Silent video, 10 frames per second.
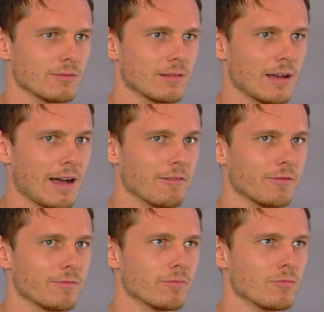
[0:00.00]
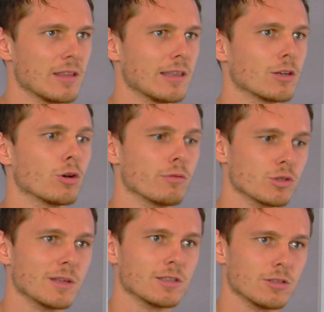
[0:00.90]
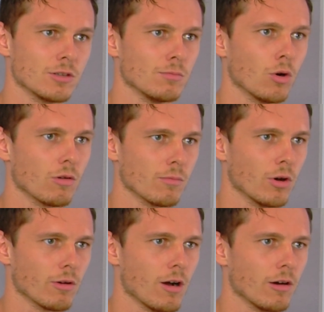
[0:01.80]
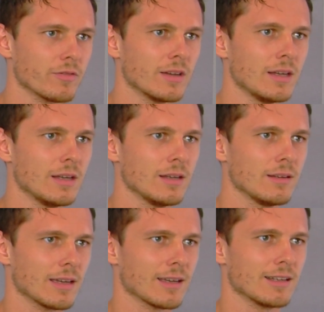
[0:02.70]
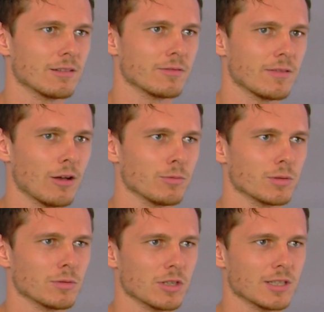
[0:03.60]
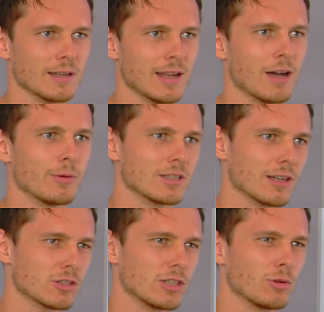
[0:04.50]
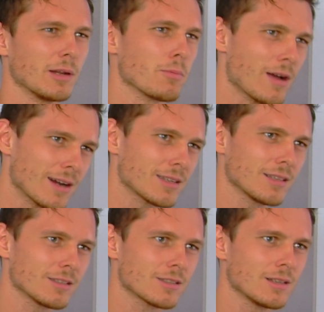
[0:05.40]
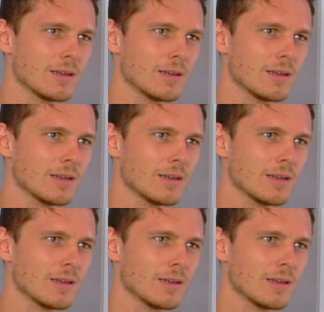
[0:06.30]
have really encouraged me to do more and more of, it kind of helps them understand how it's actually done in practice.